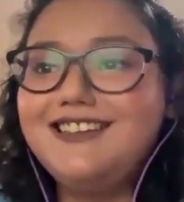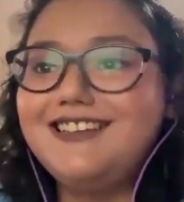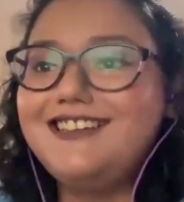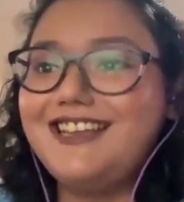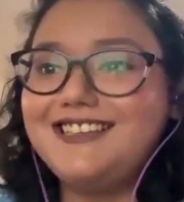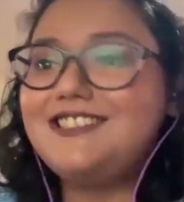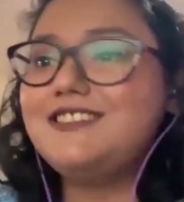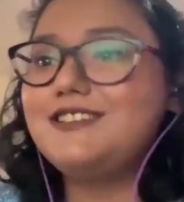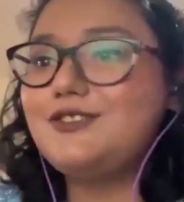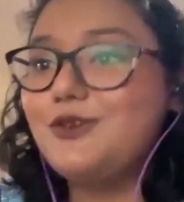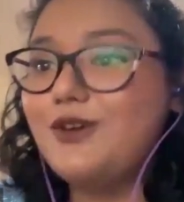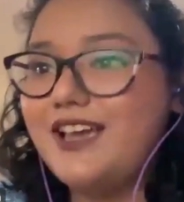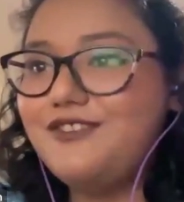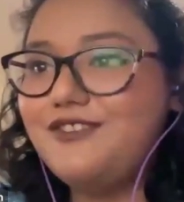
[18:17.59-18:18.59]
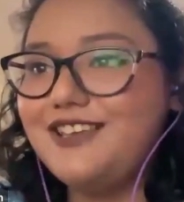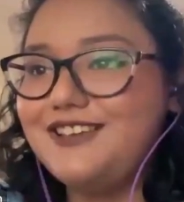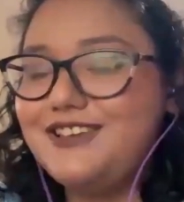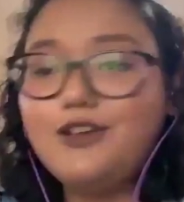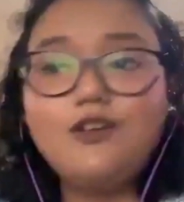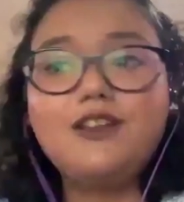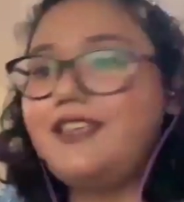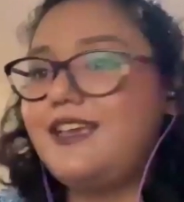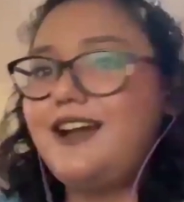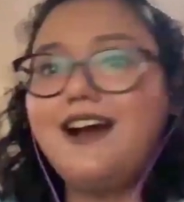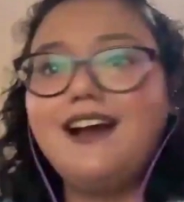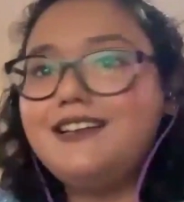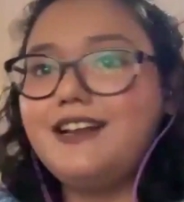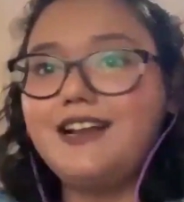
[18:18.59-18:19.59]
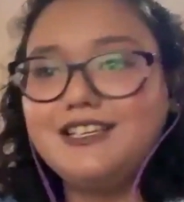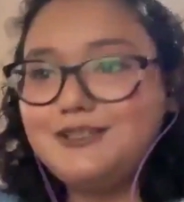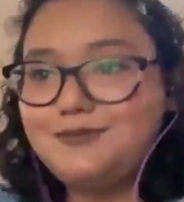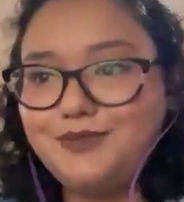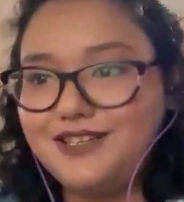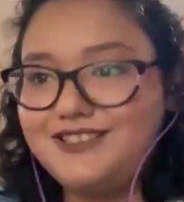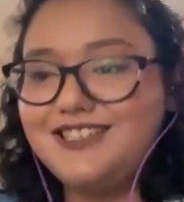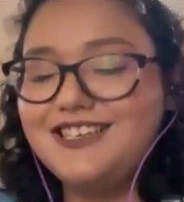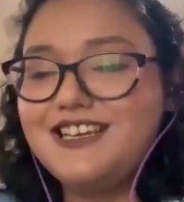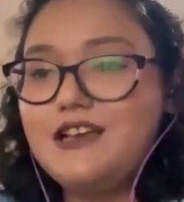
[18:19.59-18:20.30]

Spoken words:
the text is so heavy, they can't grasp it.